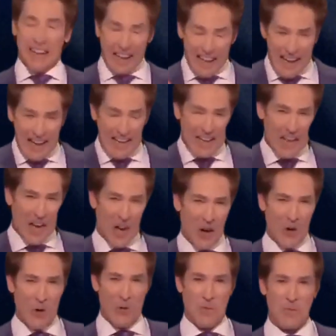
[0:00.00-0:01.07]
who can offer
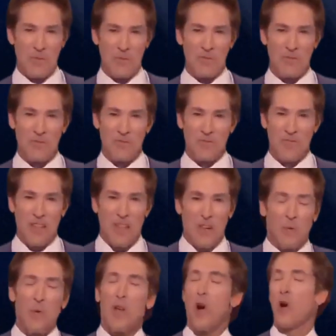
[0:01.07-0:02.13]
guidance,
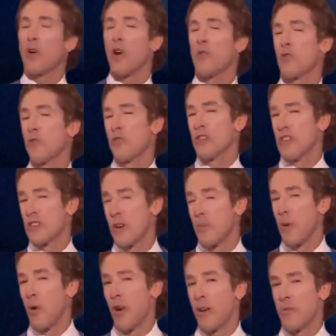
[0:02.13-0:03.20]
advice, and
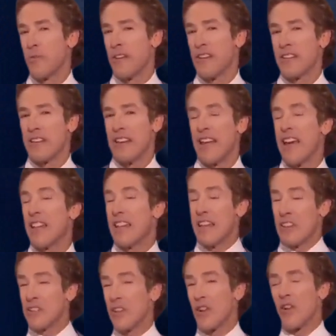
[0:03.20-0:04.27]
encouragement.
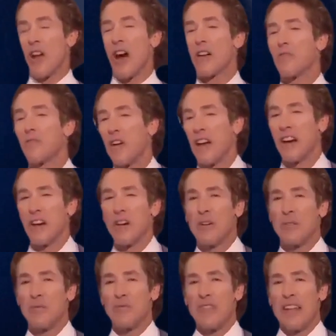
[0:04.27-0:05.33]

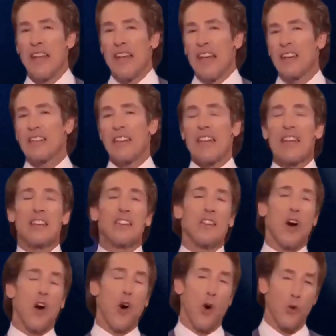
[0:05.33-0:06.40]
Remember, you don't have to
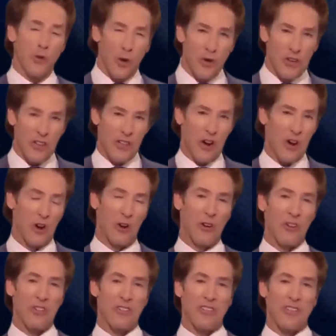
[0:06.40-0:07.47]
do it all alone.
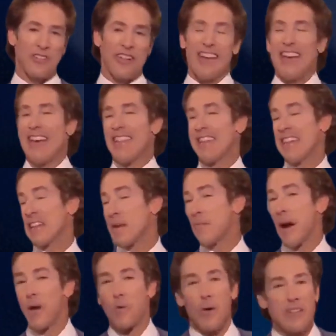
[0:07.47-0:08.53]

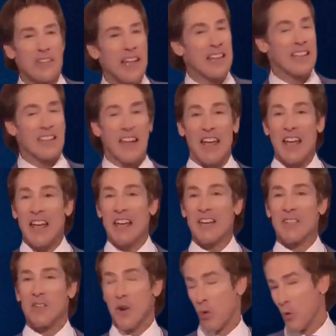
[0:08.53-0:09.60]
Believe that every
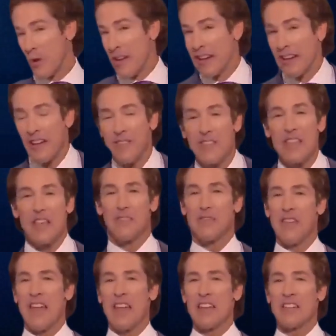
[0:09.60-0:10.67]
setback is a setup
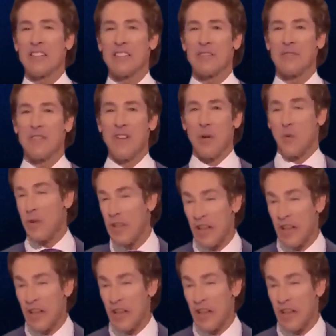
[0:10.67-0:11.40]
for a comeback.